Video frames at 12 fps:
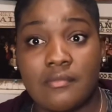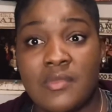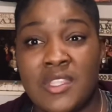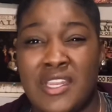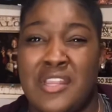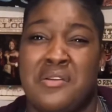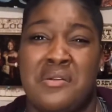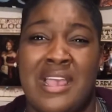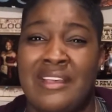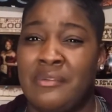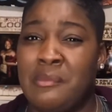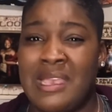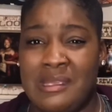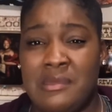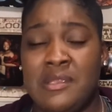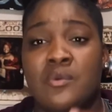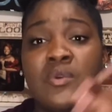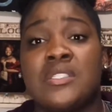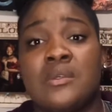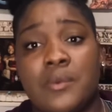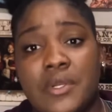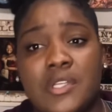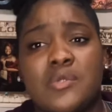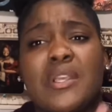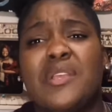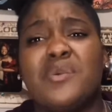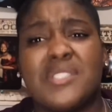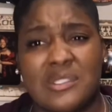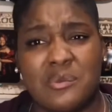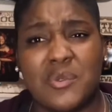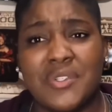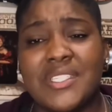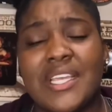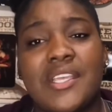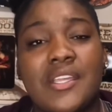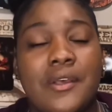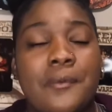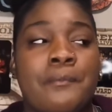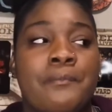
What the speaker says: you know, have a baby with someone else while you with someone, like, you know.